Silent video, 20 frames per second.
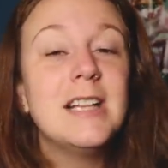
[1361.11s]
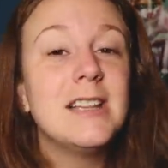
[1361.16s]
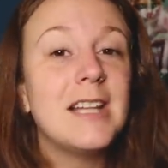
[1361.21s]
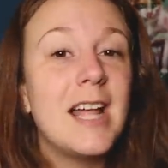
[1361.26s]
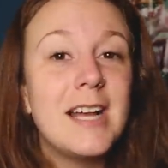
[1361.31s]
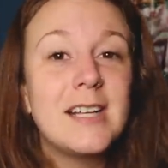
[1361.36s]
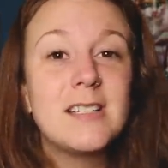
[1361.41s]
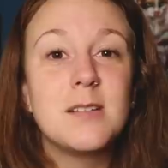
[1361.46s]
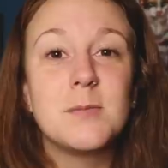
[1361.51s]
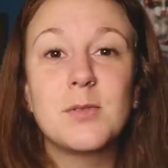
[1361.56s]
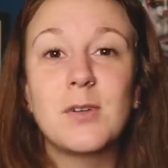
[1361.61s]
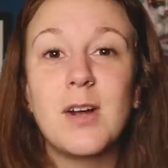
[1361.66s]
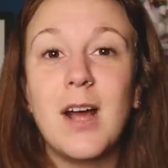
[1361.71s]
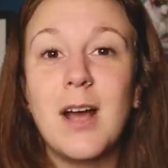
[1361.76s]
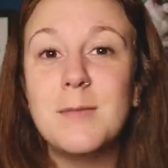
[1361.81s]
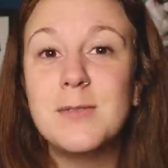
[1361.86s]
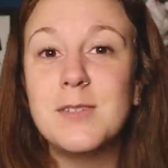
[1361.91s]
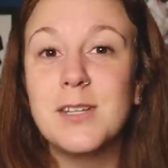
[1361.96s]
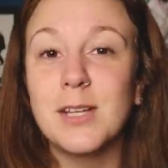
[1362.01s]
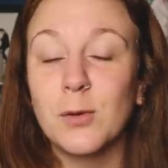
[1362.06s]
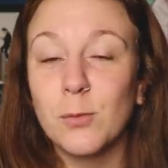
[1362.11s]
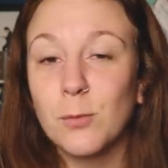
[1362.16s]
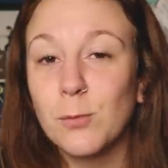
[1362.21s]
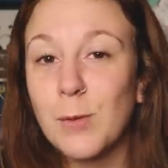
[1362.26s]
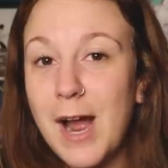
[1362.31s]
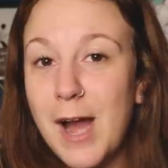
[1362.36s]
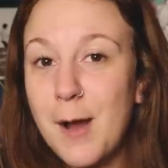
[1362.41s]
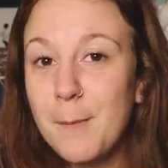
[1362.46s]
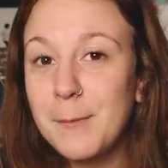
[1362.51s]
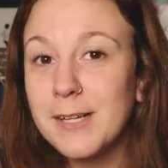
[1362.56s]
Like, subscribe, stick
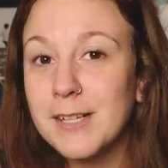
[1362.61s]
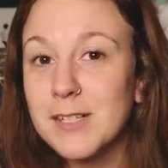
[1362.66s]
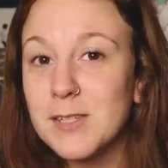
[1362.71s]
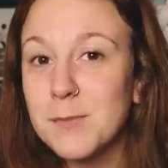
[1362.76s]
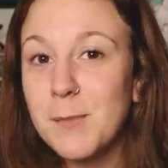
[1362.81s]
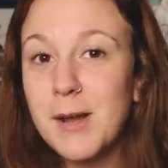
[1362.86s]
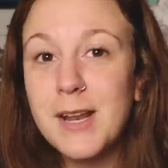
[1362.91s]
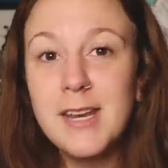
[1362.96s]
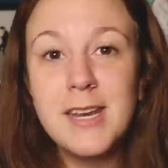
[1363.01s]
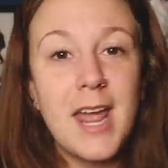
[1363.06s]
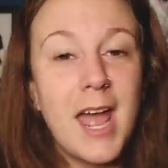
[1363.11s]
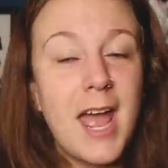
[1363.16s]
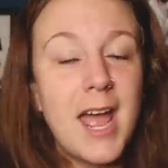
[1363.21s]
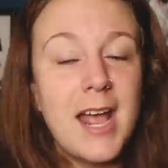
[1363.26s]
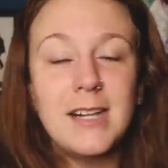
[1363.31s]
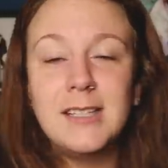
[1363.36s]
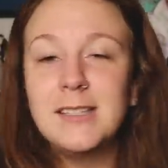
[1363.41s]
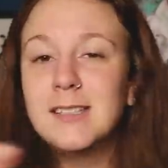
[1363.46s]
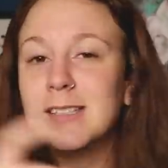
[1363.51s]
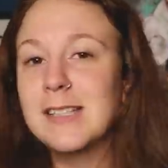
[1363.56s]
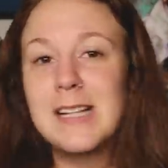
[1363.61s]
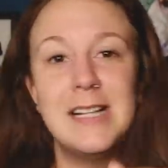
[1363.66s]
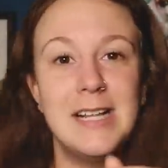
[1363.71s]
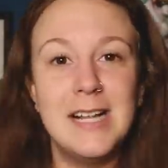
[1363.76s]
around because Monday